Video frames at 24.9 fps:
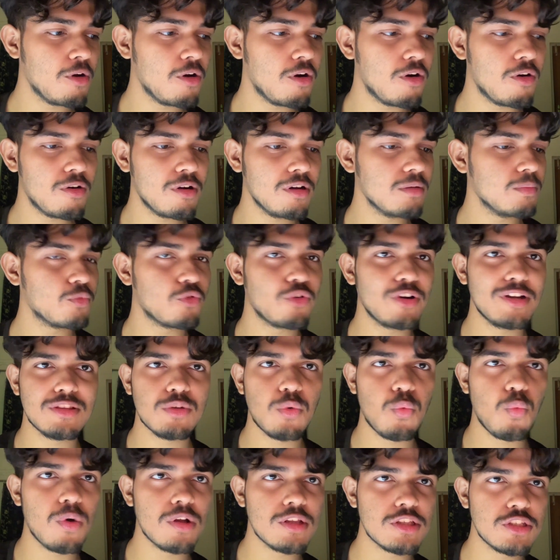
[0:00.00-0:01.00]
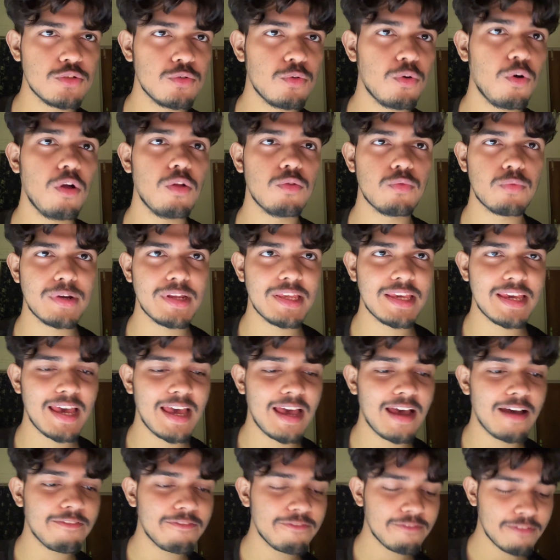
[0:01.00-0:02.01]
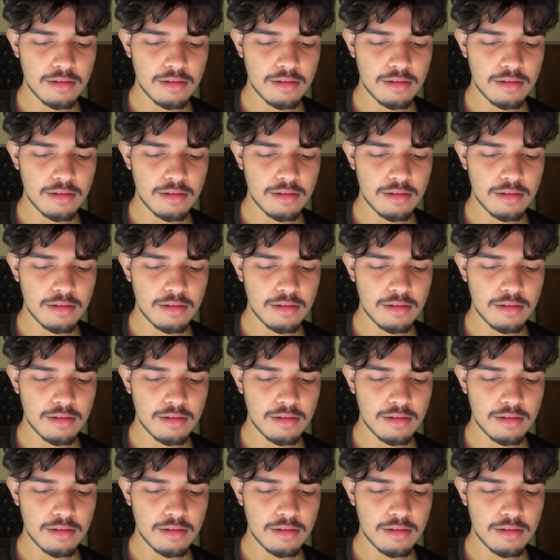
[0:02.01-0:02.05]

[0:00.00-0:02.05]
or upgrade the ones you already have.